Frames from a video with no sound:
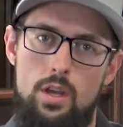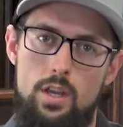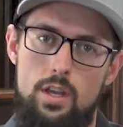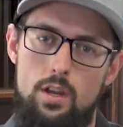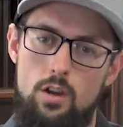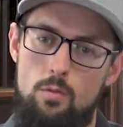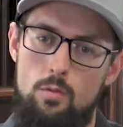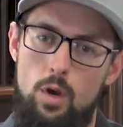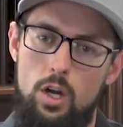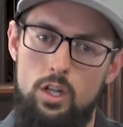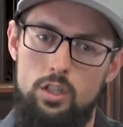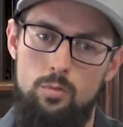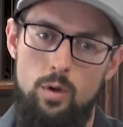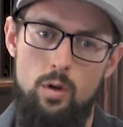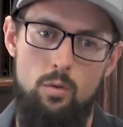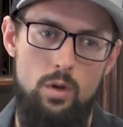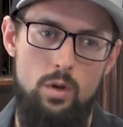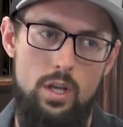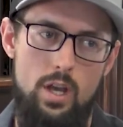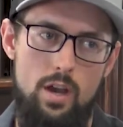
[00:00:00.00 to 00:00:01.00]
here at Boxing
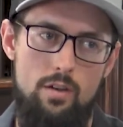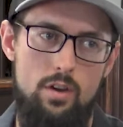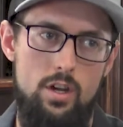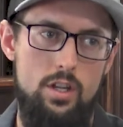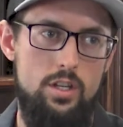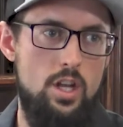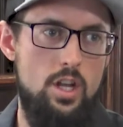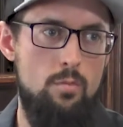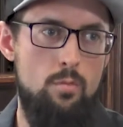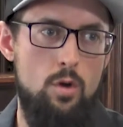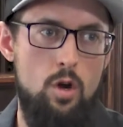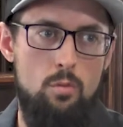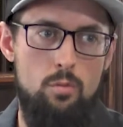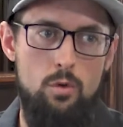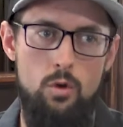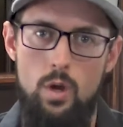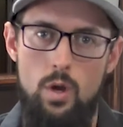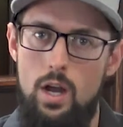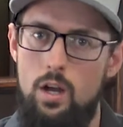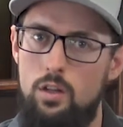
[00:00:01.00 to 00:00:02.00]
Bear, we have a 10-barrel
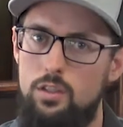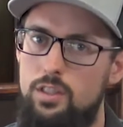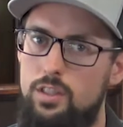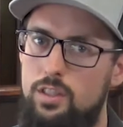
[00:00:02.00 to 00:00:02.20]
brew house.